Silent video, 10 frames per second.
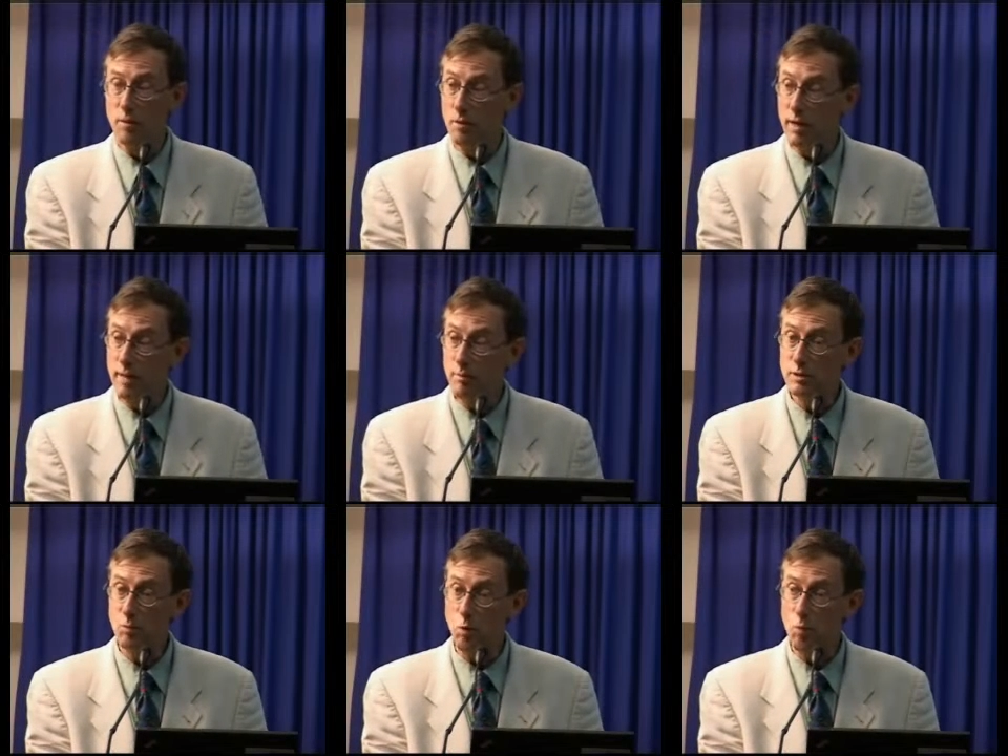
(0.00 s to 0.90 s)
were able
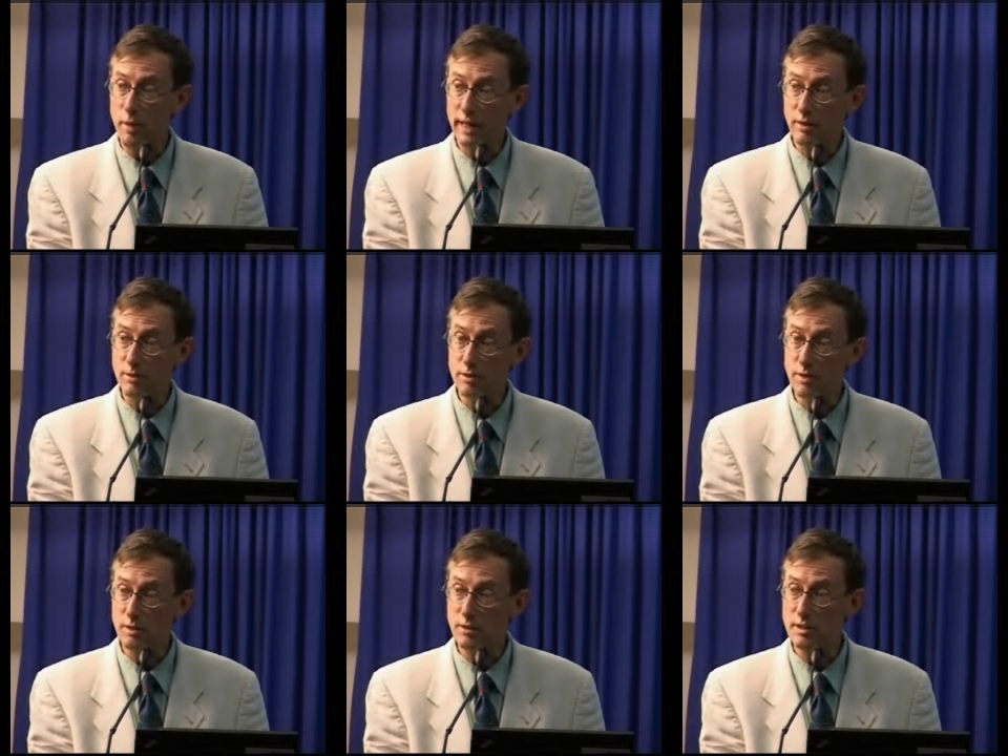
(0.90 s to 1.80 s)
to walk back onto
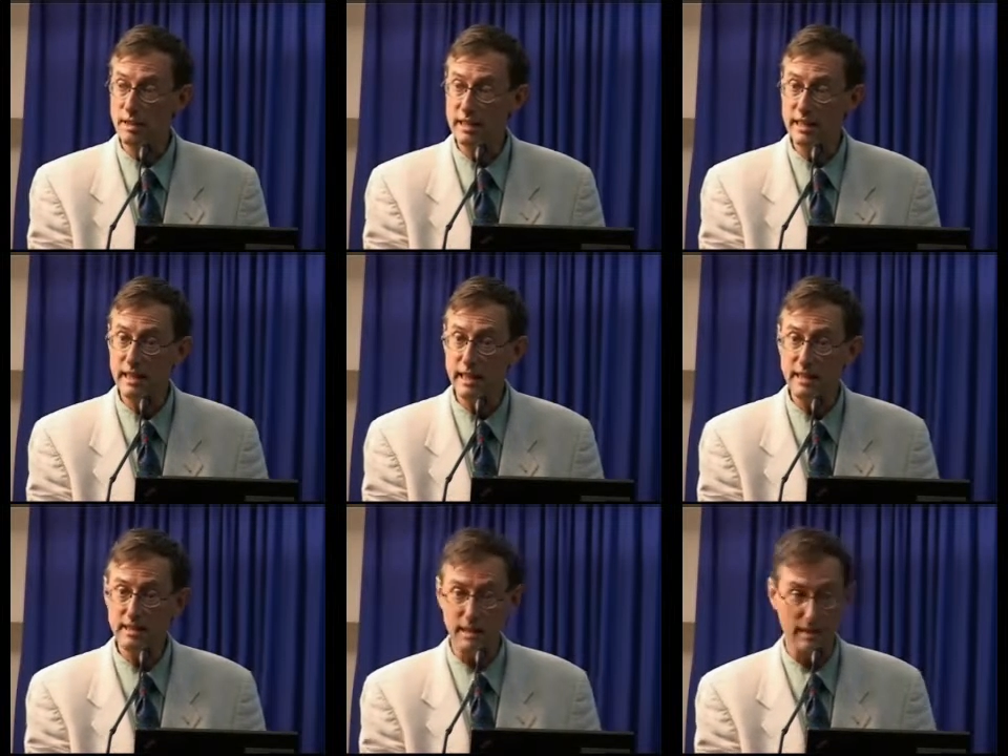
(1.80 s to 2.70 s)
the unit a year
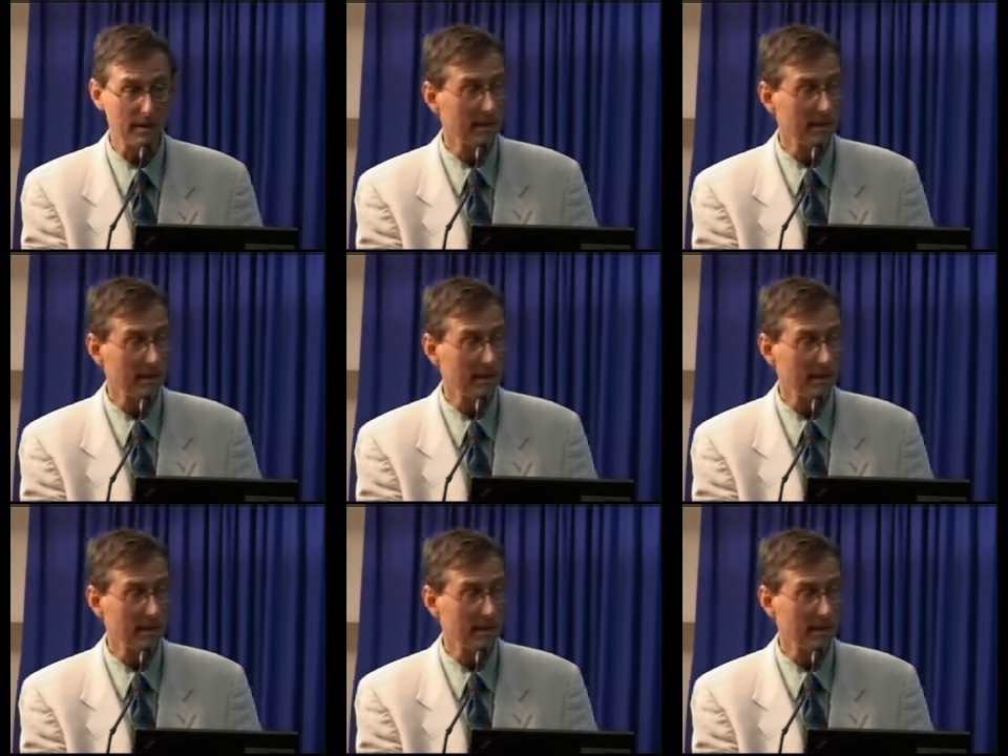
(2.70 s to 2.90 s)
later.